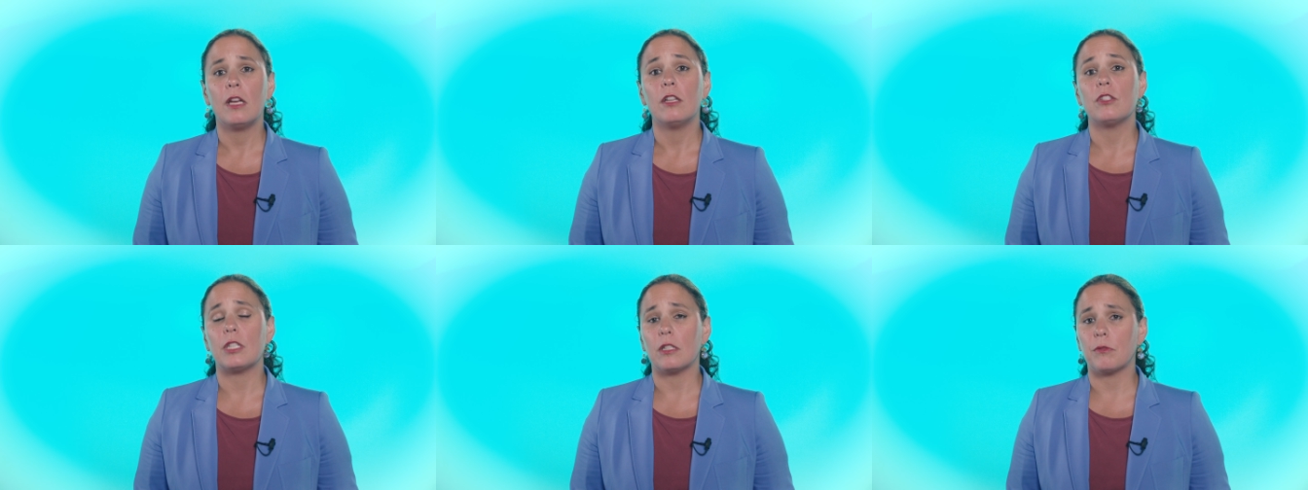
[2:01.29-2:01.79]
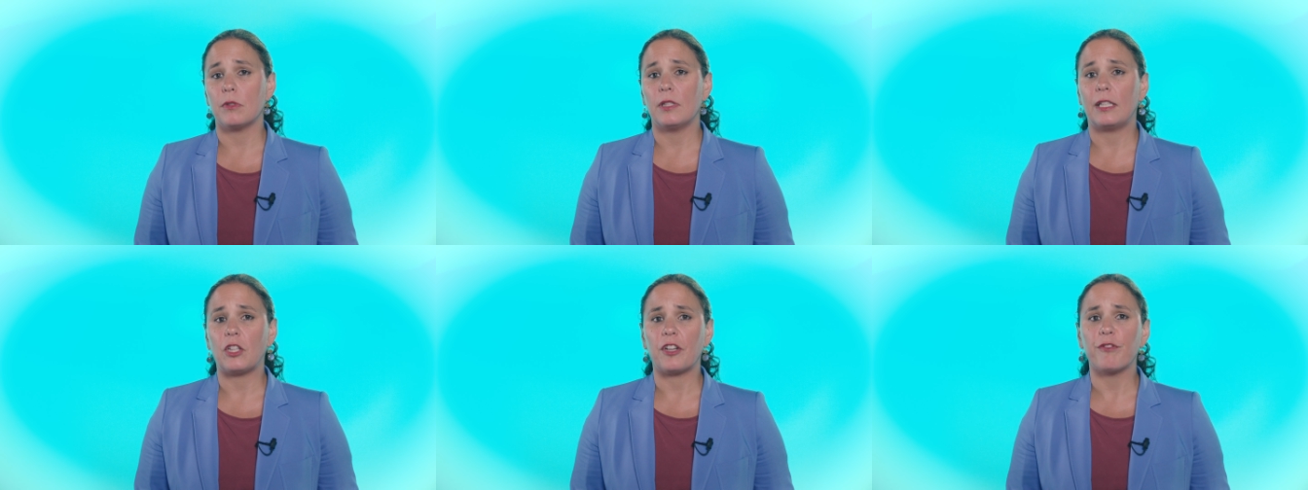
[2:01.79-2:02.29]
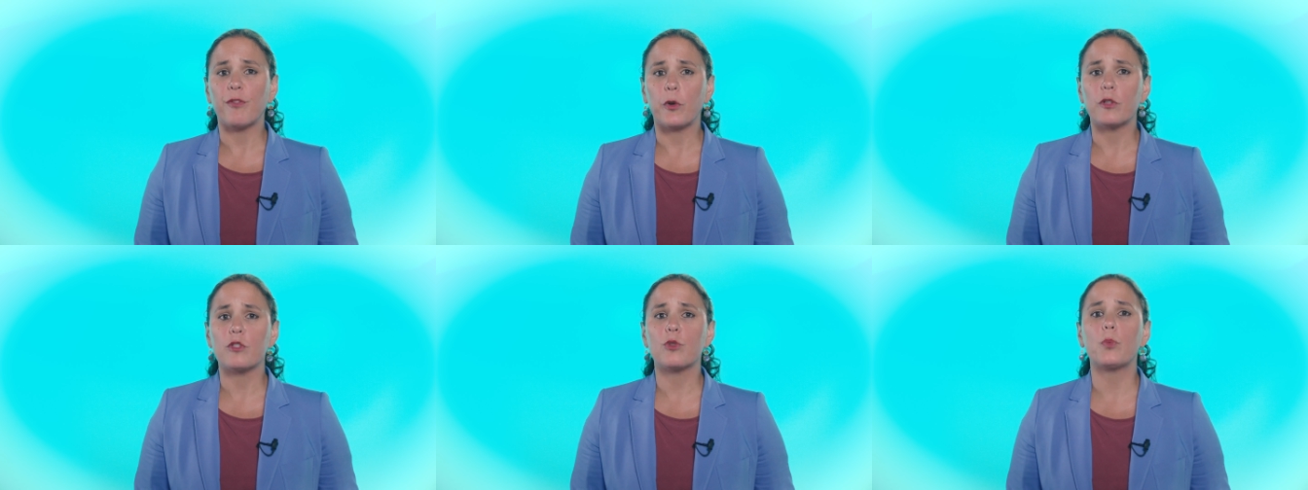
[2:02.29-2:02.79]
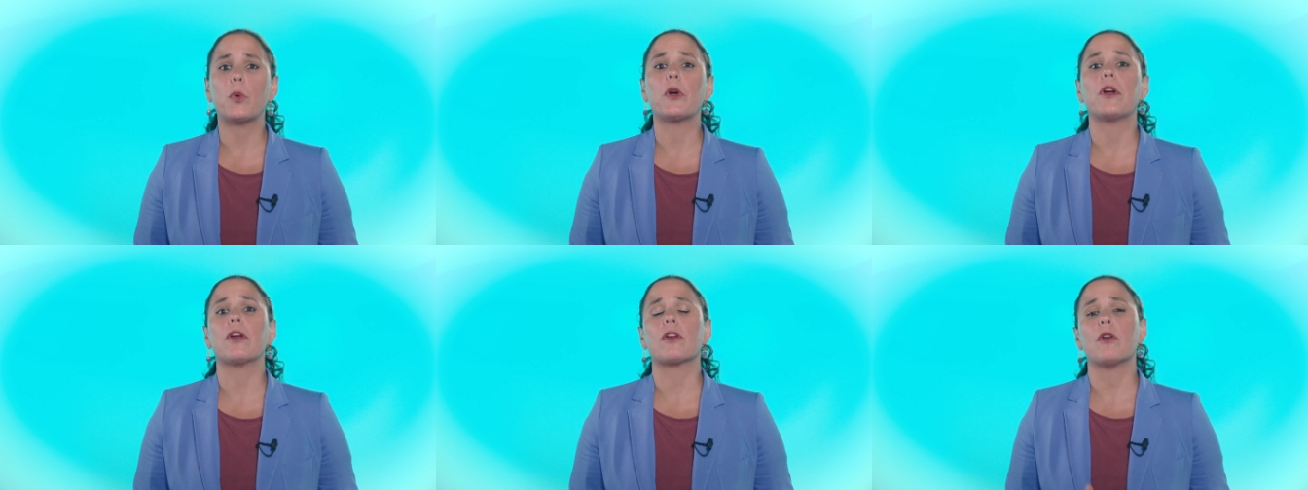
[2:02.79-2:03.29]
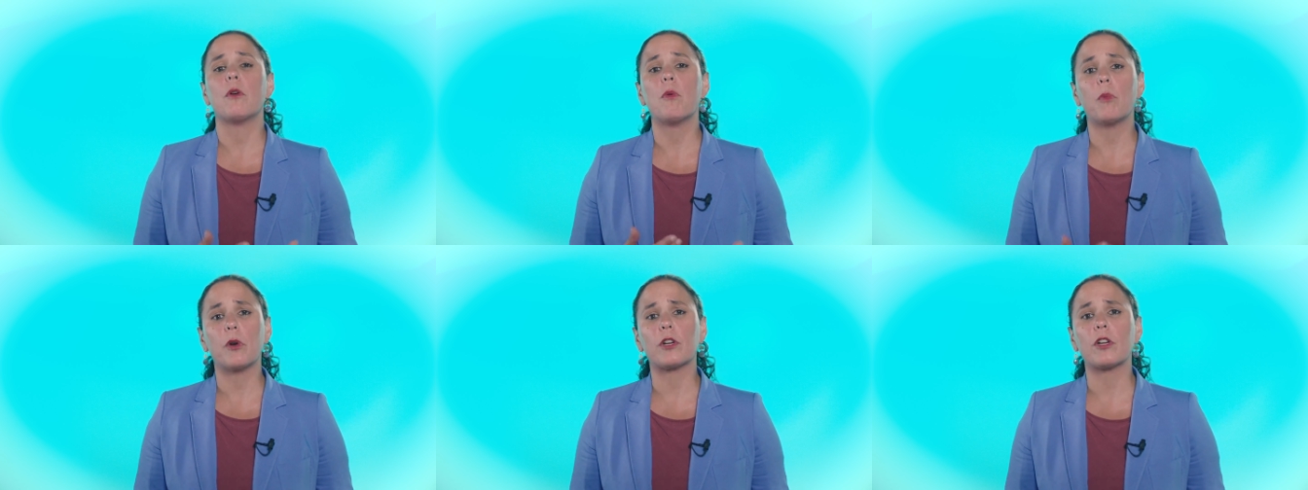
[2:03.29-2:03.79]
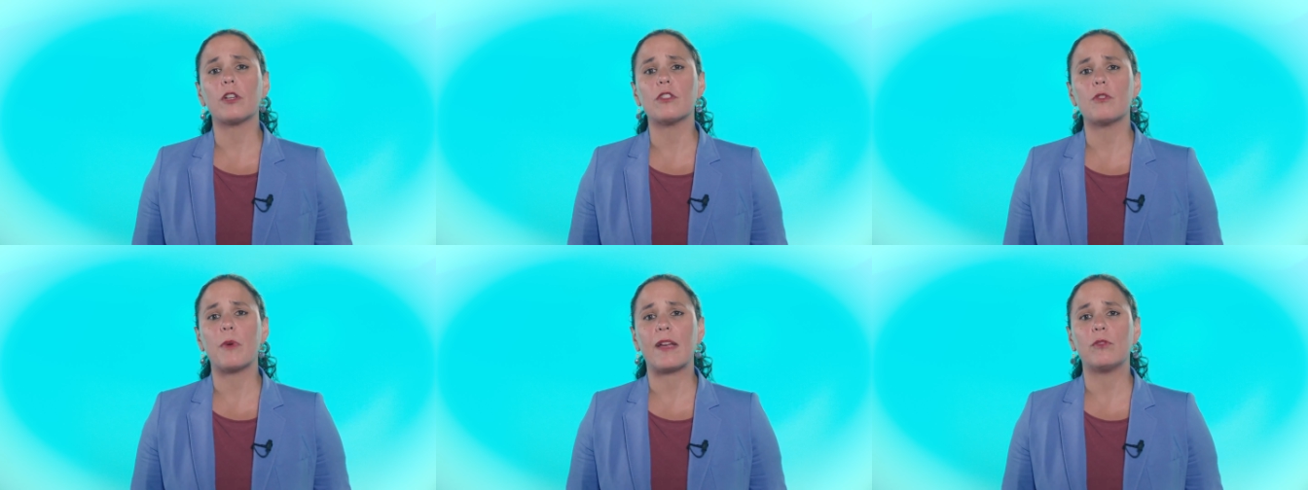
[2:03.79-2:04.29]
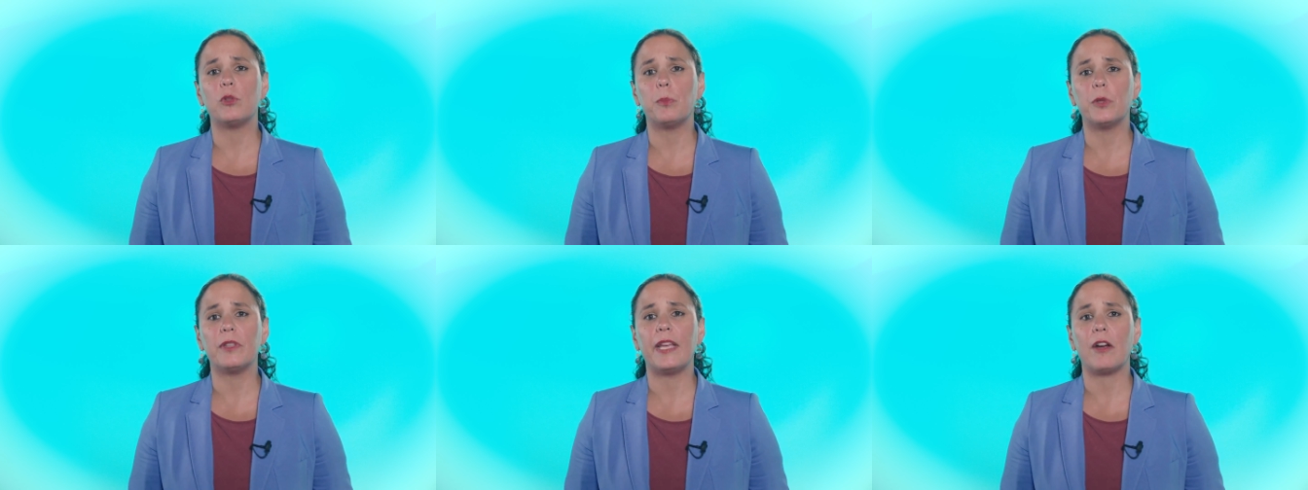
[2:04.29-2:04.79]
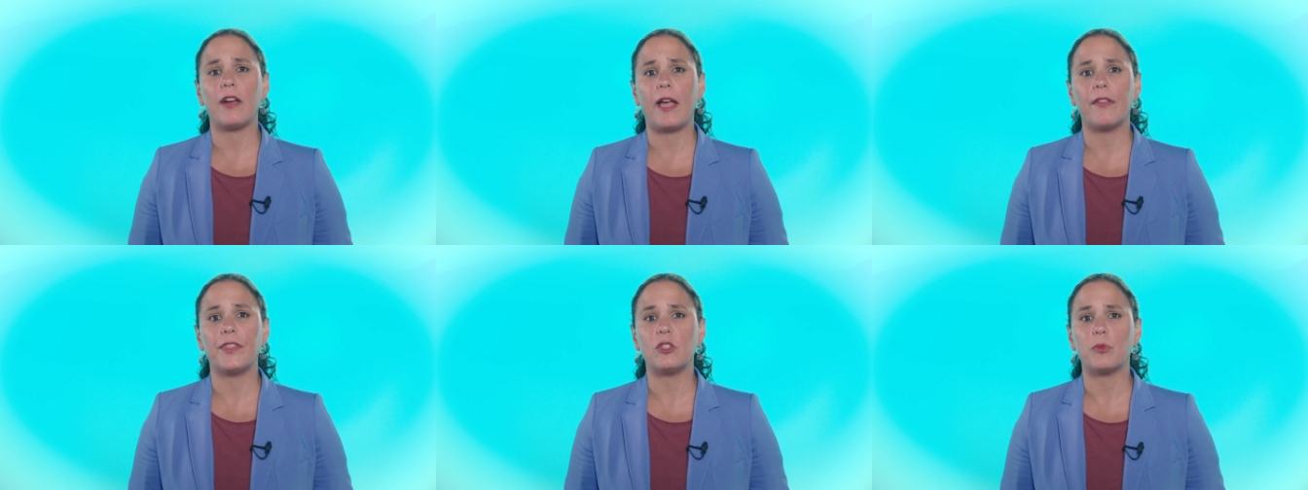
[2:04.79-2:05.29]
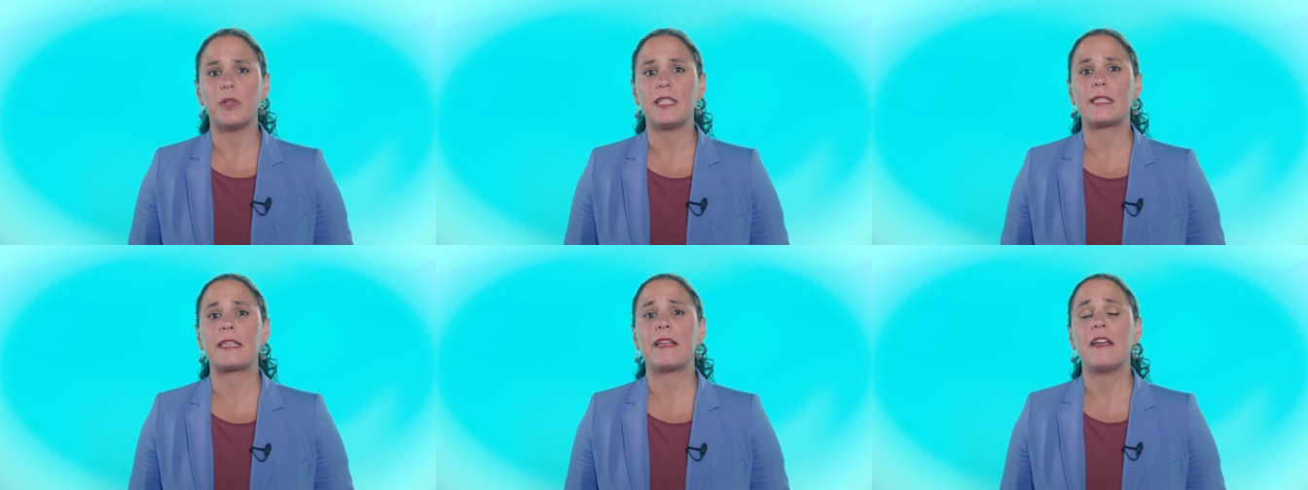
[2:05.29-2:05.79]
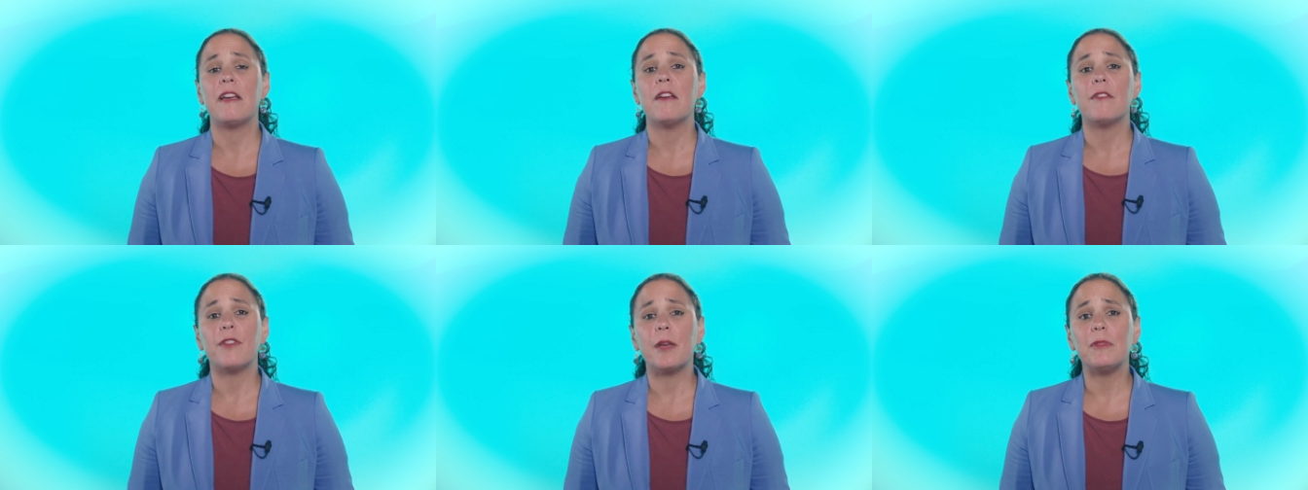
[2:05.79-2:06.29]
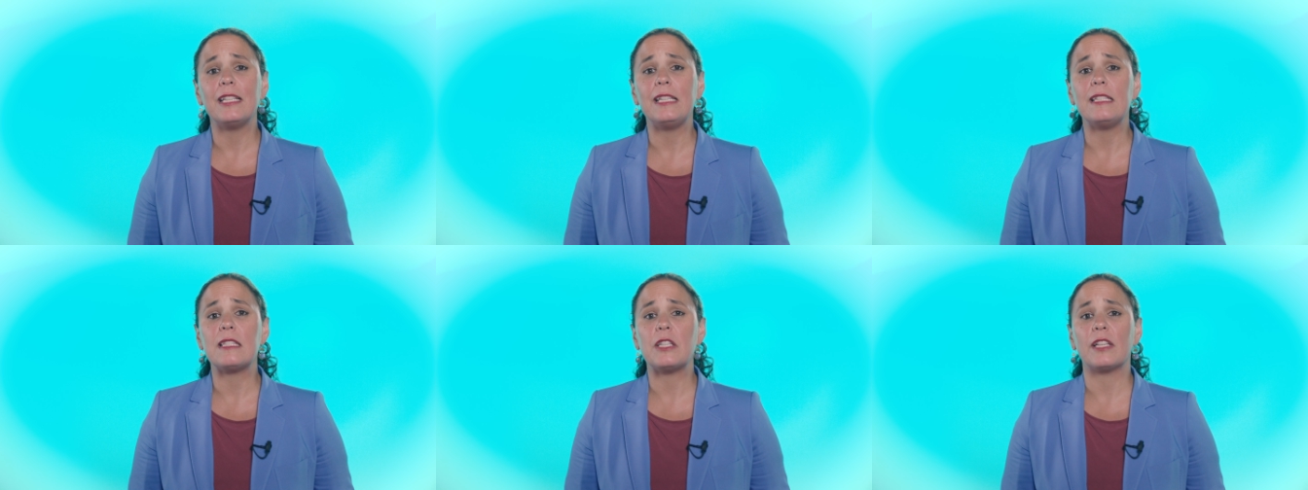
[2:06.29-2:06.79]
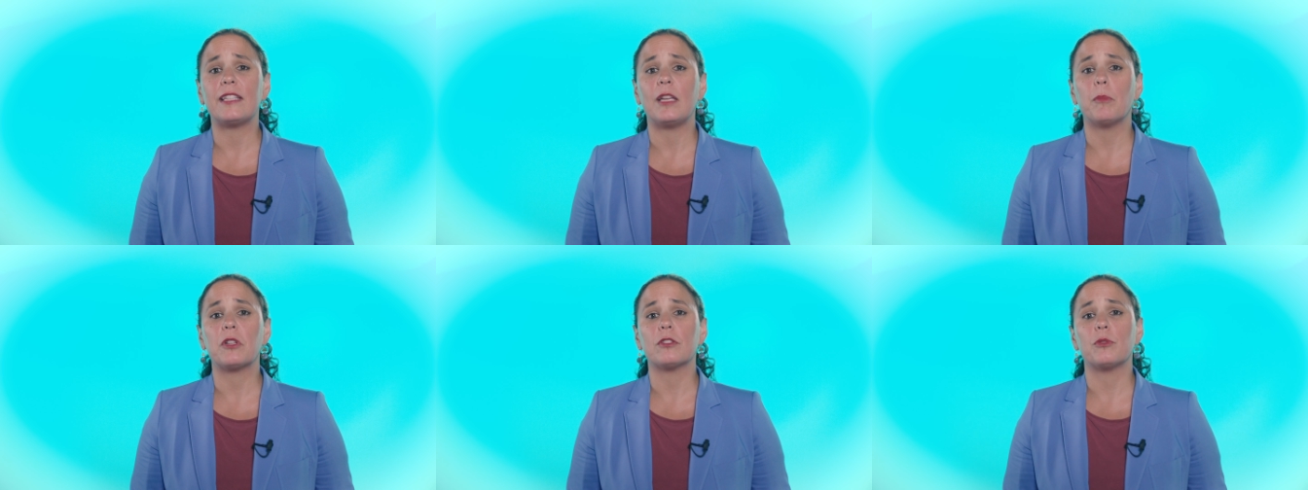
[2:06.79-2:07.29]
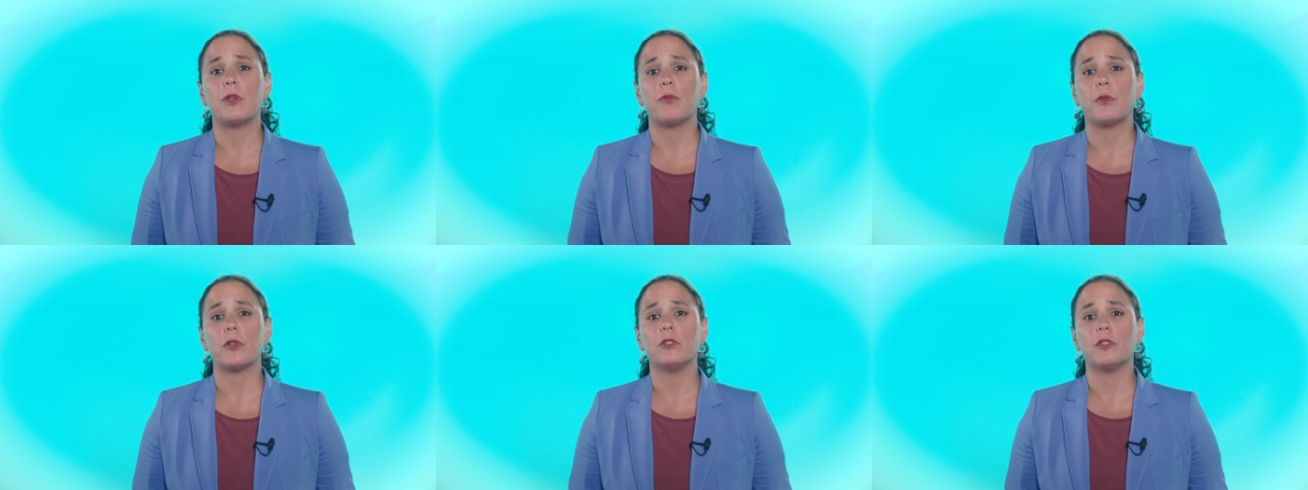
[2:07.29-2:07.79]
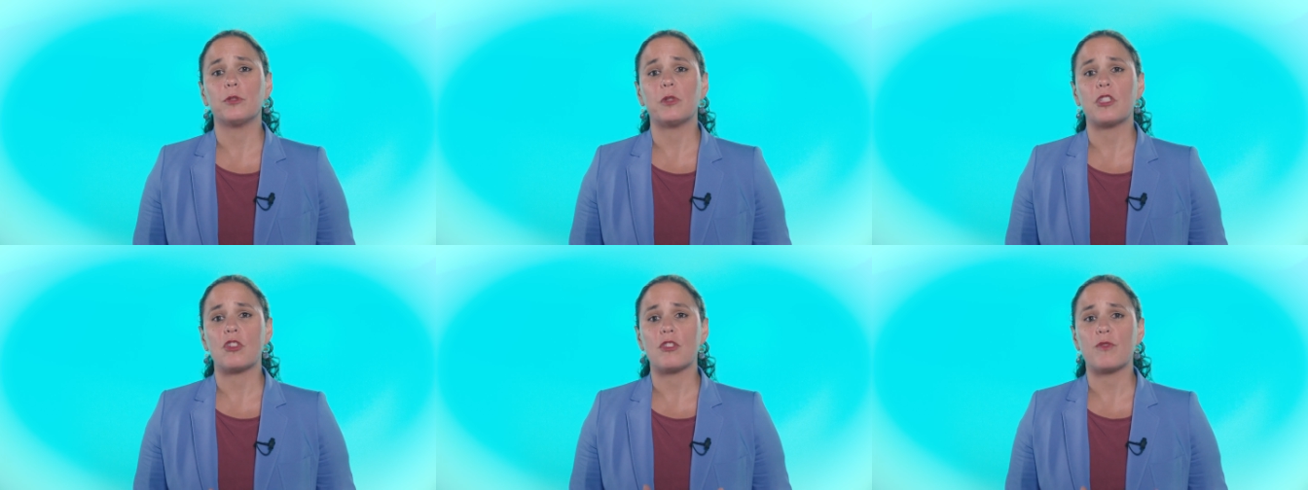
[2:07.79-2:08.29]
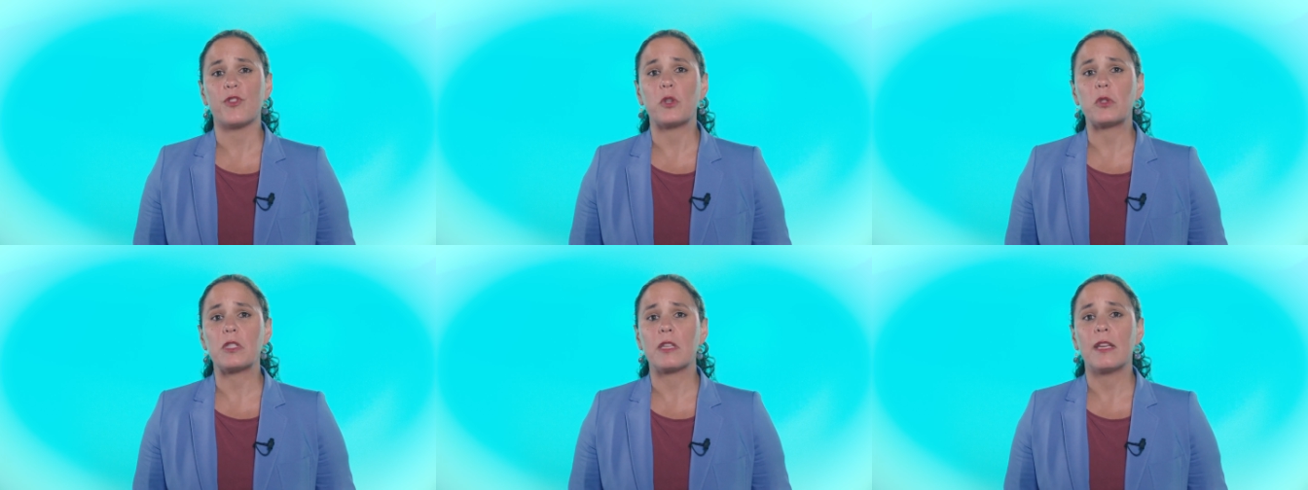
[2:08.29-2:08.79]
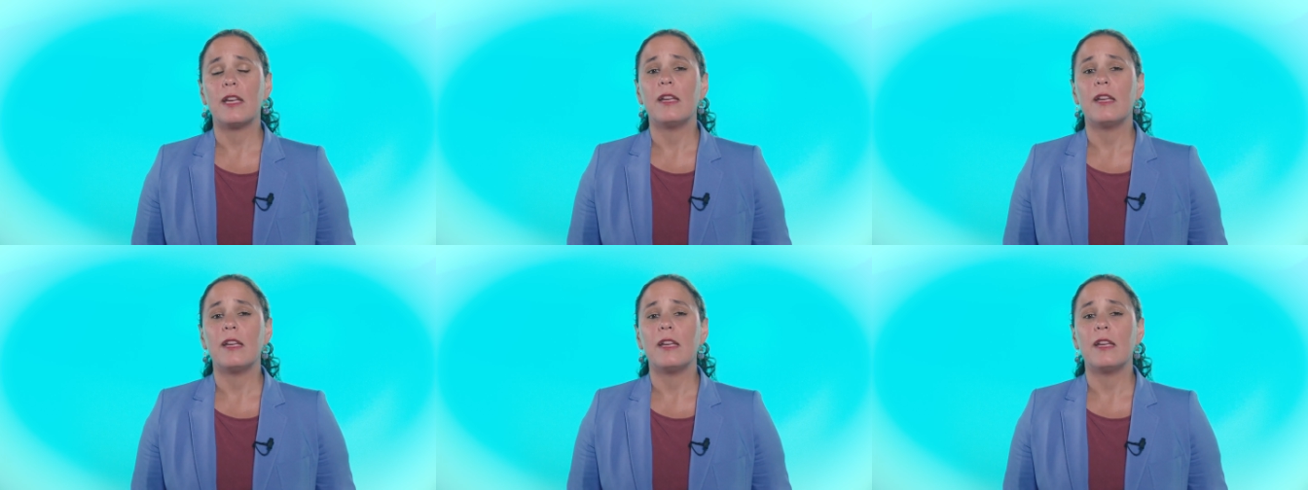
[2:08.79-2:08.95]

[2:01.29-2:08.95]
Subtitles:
Children that are forced to work, workers who have to put their health at risk, families not able to afford nutritious foods.